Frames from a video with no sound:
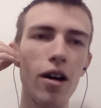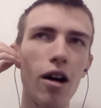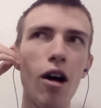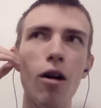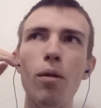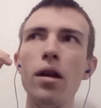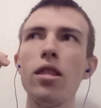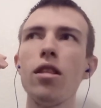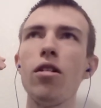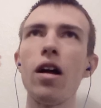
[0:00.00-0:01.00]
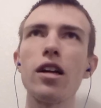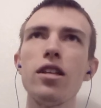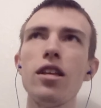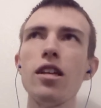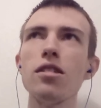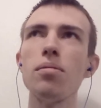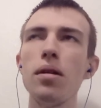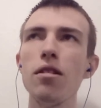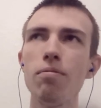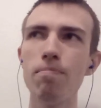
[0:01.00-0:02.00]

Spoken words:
oh wait, there actually is, but